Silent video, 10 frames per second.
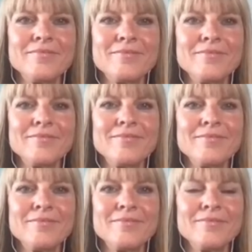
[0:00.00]

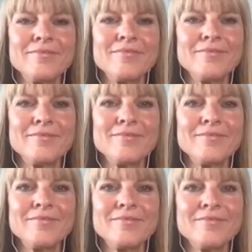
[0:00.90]

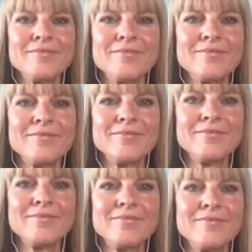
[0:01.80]

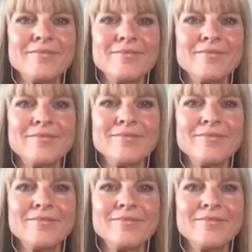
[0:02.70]
No words are spoken by the person on screen.